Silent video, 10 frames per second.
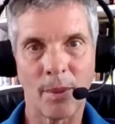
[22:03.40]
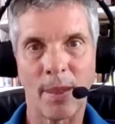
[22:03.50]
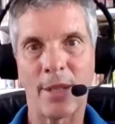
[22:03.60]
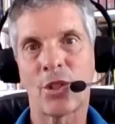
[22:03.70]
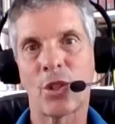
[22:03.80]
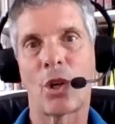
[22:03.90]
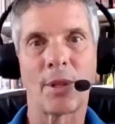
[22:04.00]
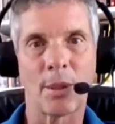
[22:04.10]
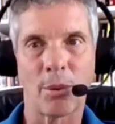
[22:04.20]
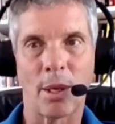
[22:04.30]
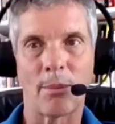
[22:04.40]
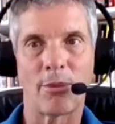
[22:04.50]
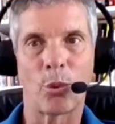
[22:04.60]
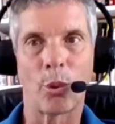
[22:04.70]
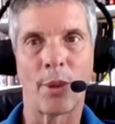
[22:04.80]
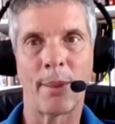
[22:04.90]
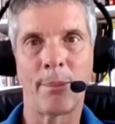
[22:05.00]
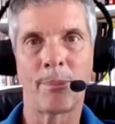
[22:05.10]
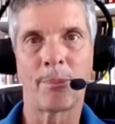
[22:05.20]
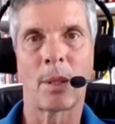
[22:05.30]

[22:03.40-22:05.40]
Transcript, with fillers: not solving the problem for them.